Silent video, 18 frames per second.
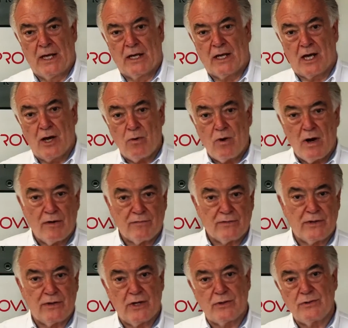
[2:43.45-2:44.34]
go
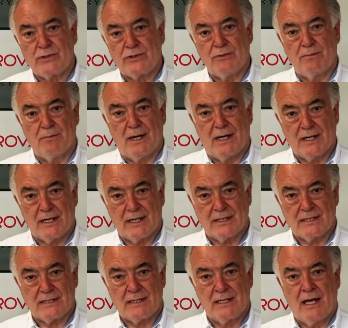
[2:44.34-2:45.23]
after those 2
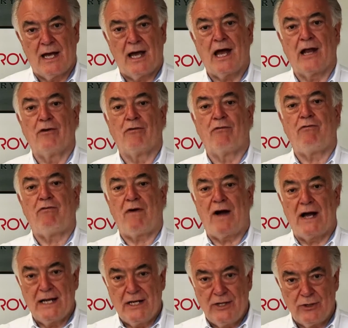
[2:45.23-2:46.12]
markets and
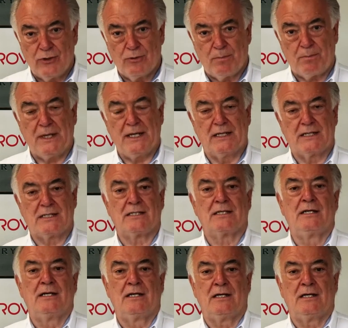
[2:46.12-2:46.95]
find your piece